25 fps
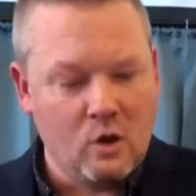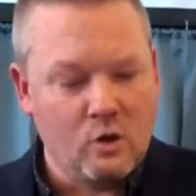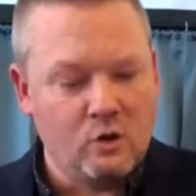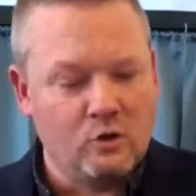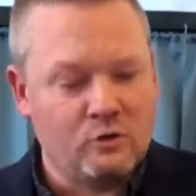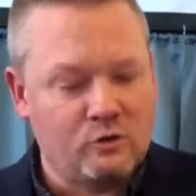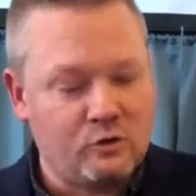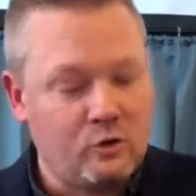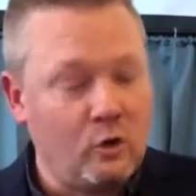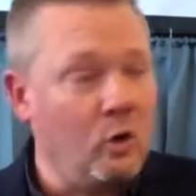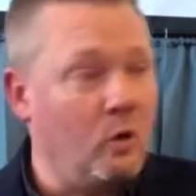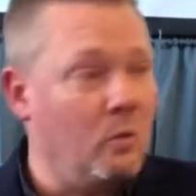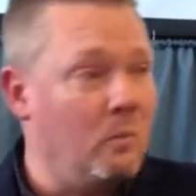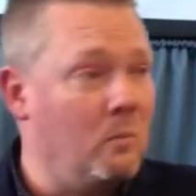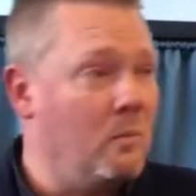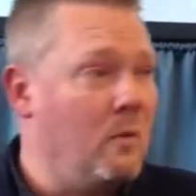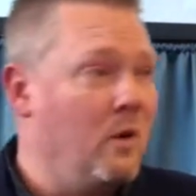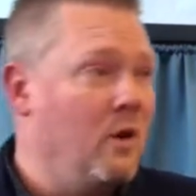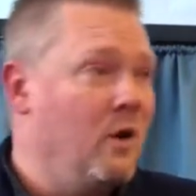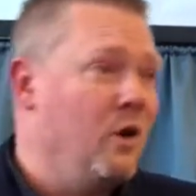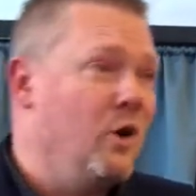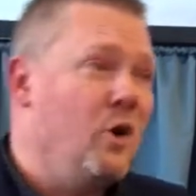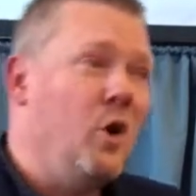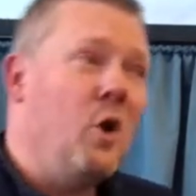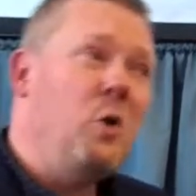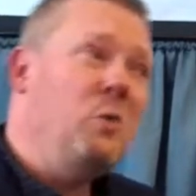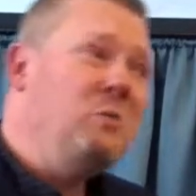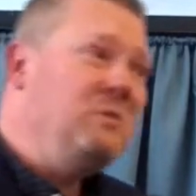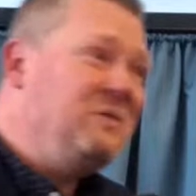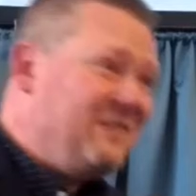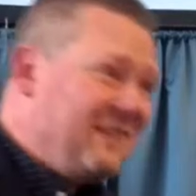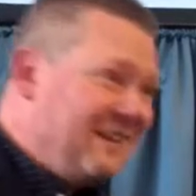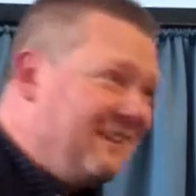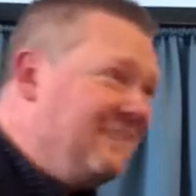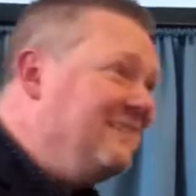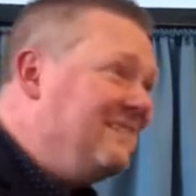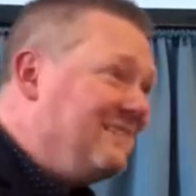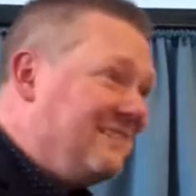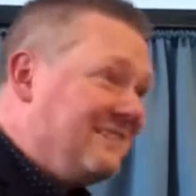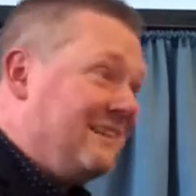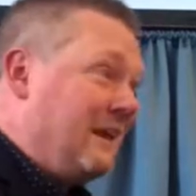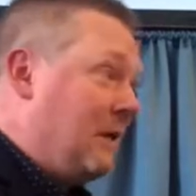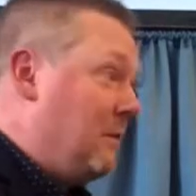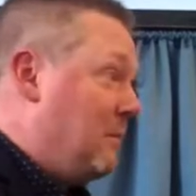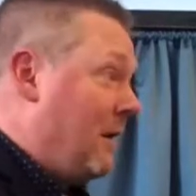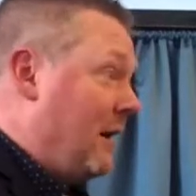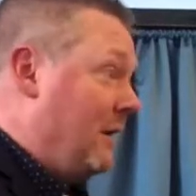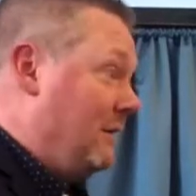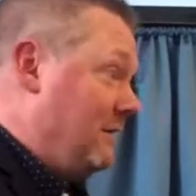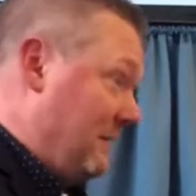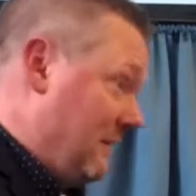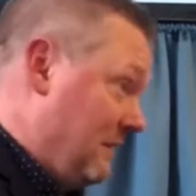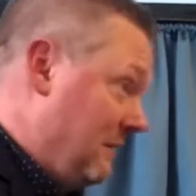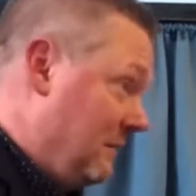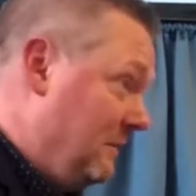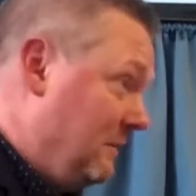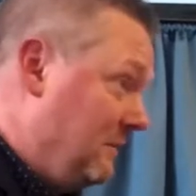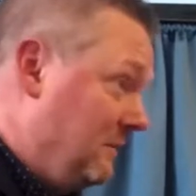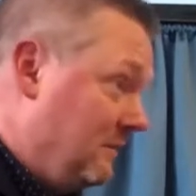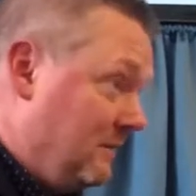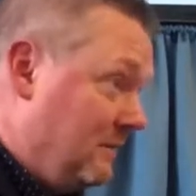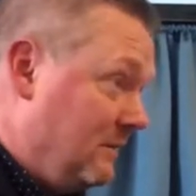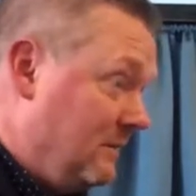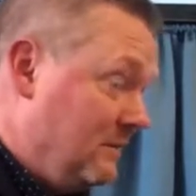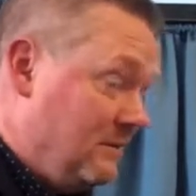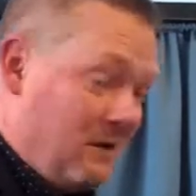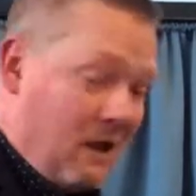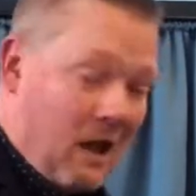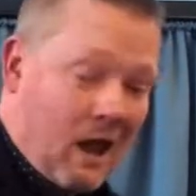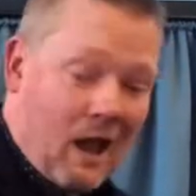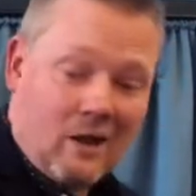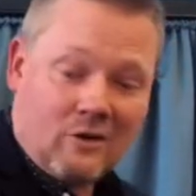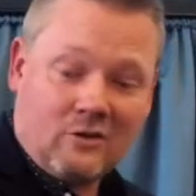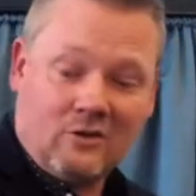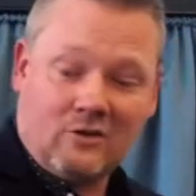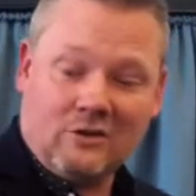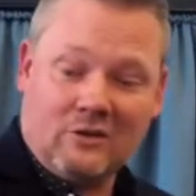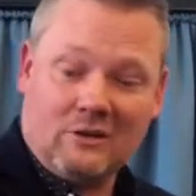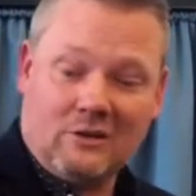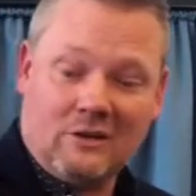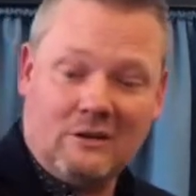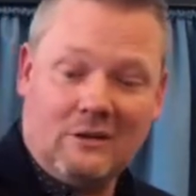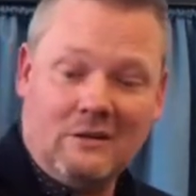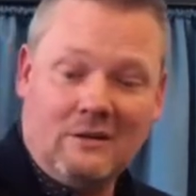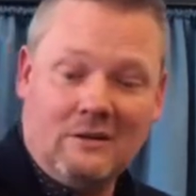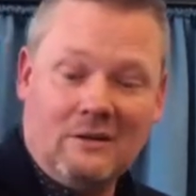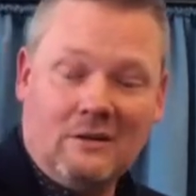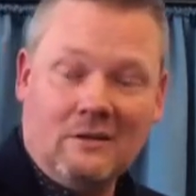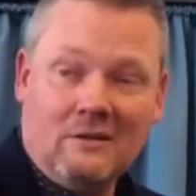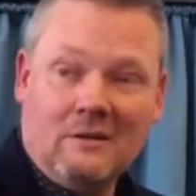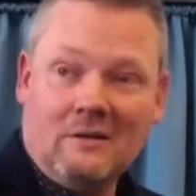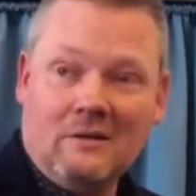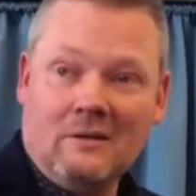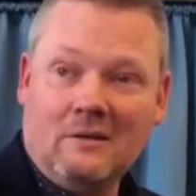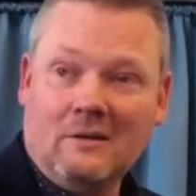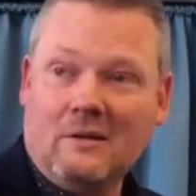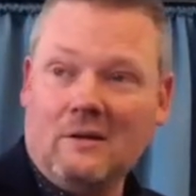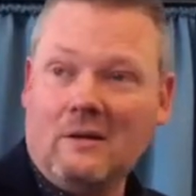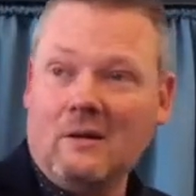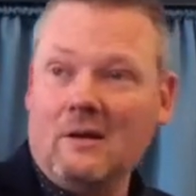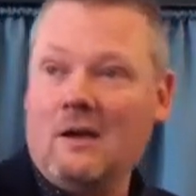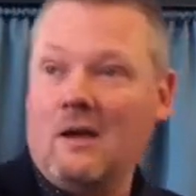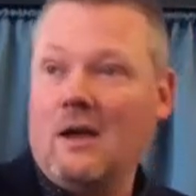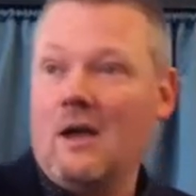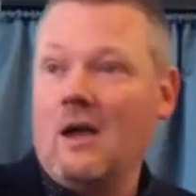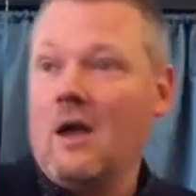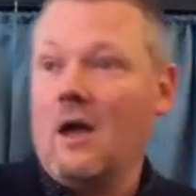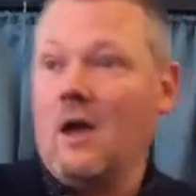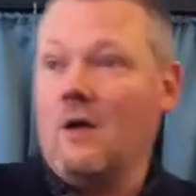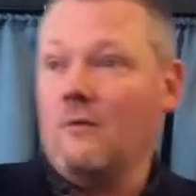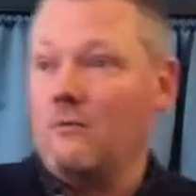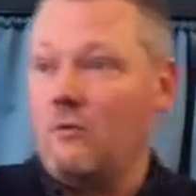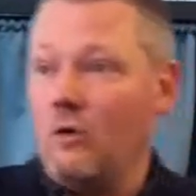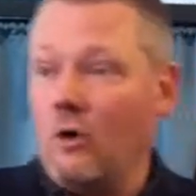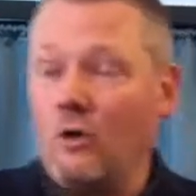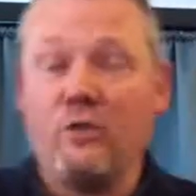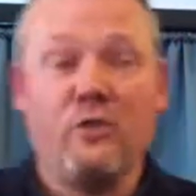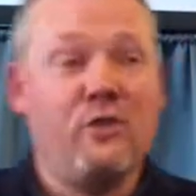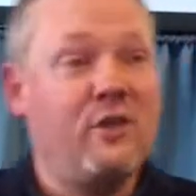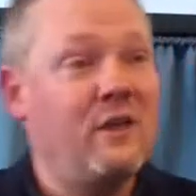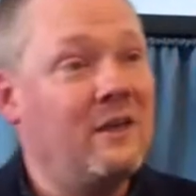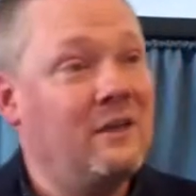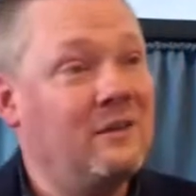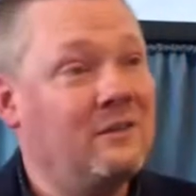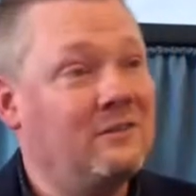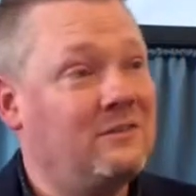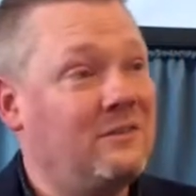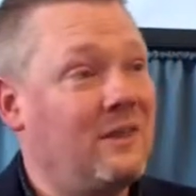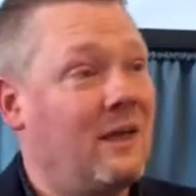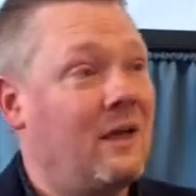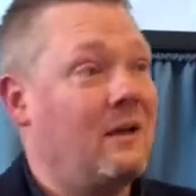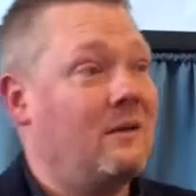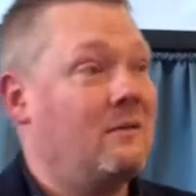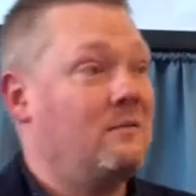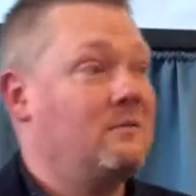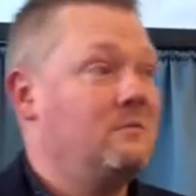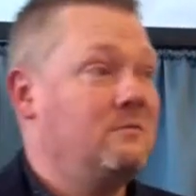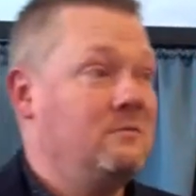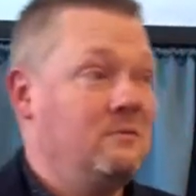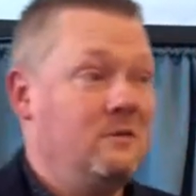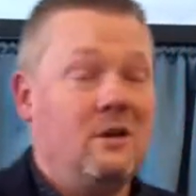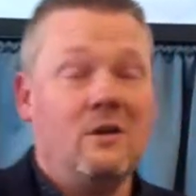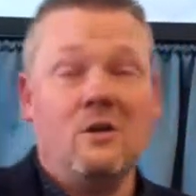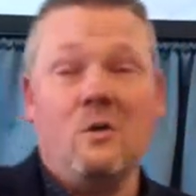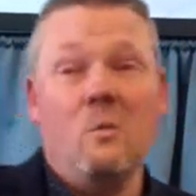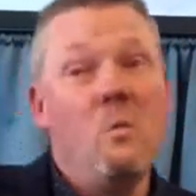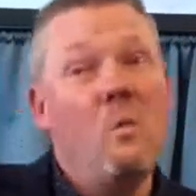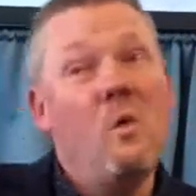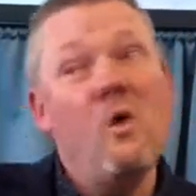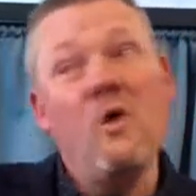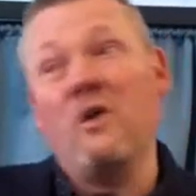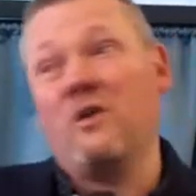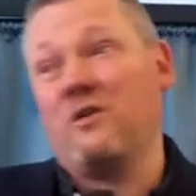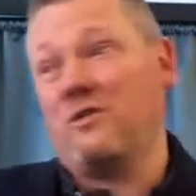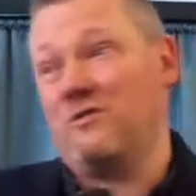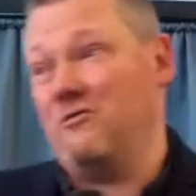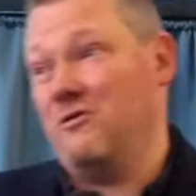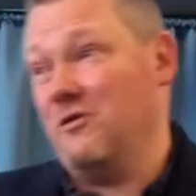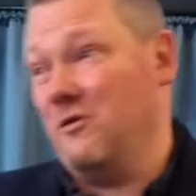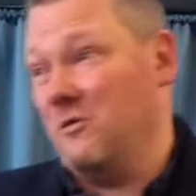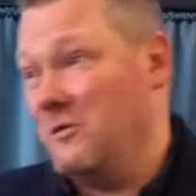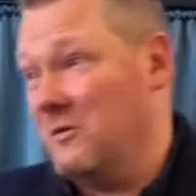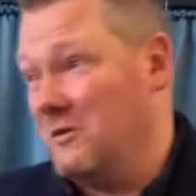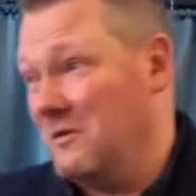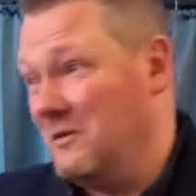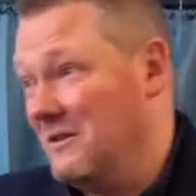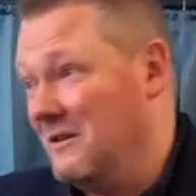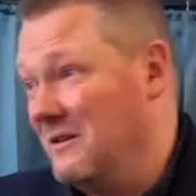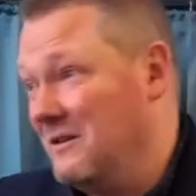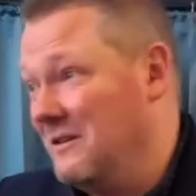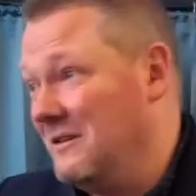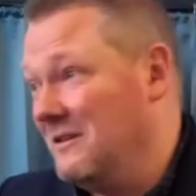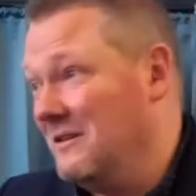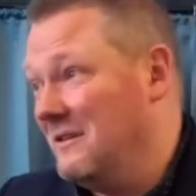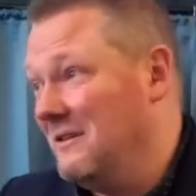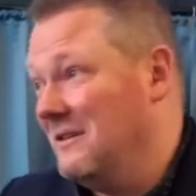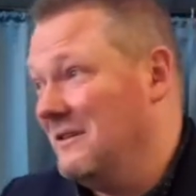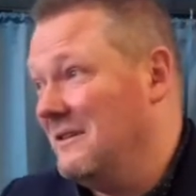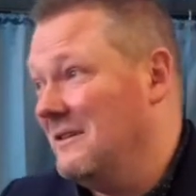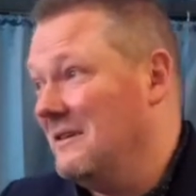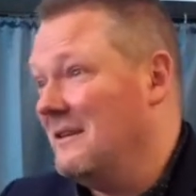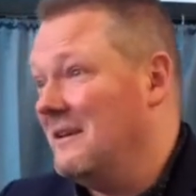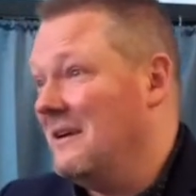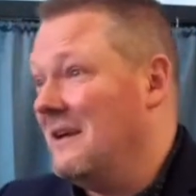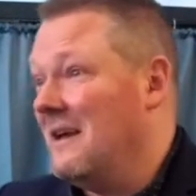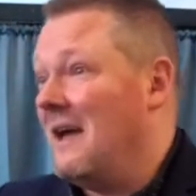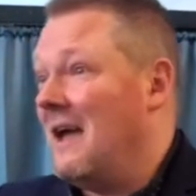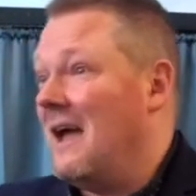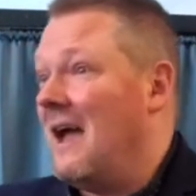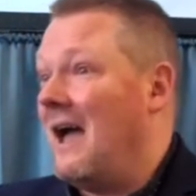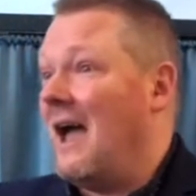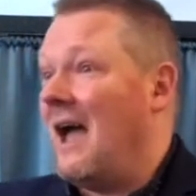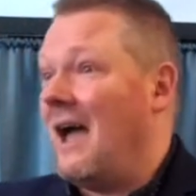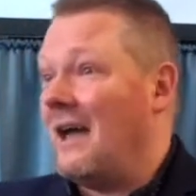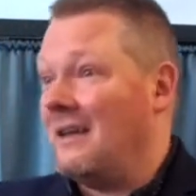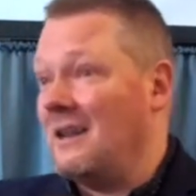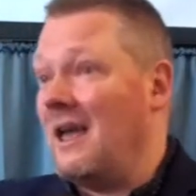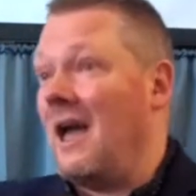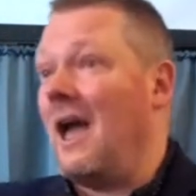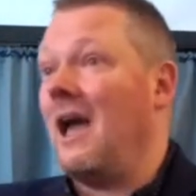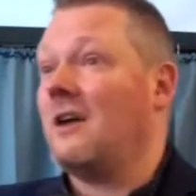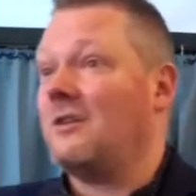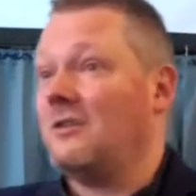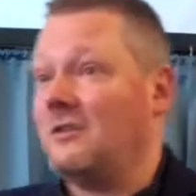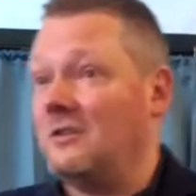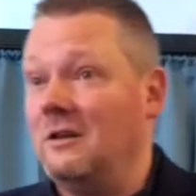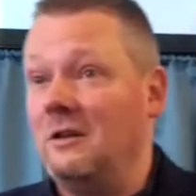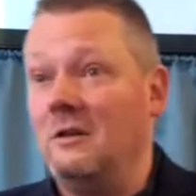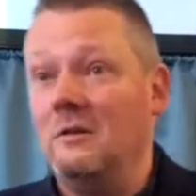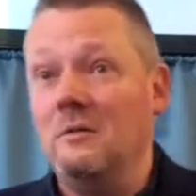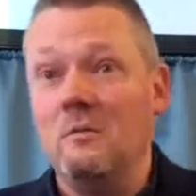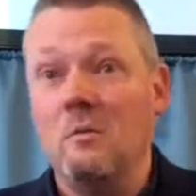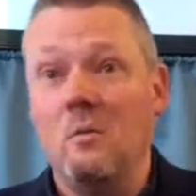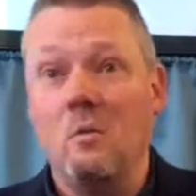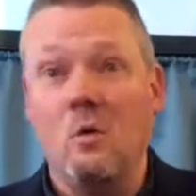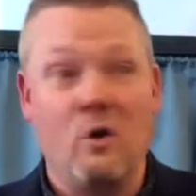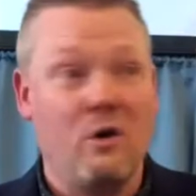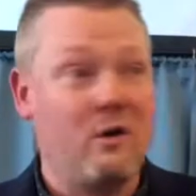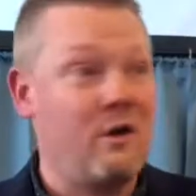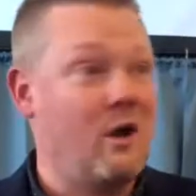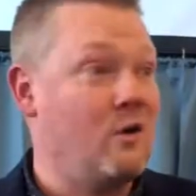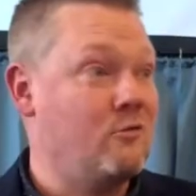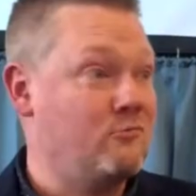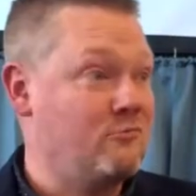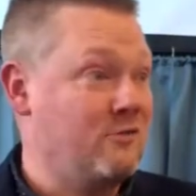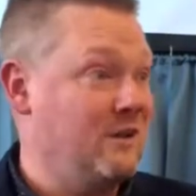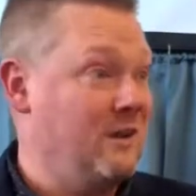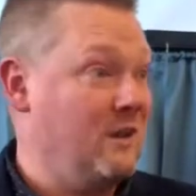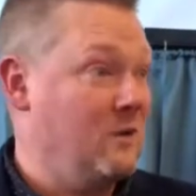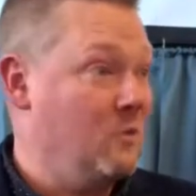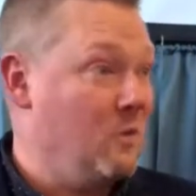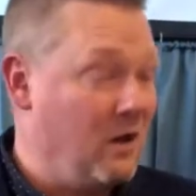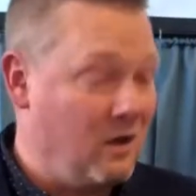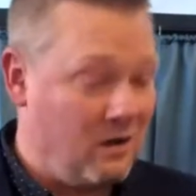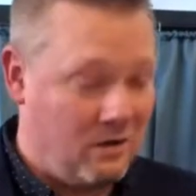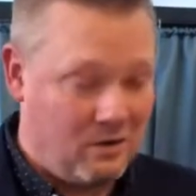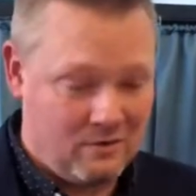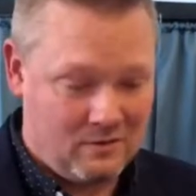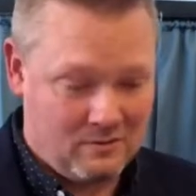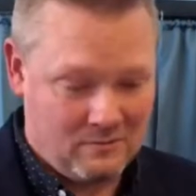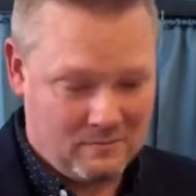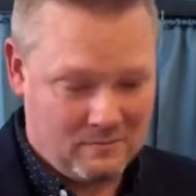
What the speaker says: Some who didn't seem ideal actually have got things that you can work through and actually work out really well.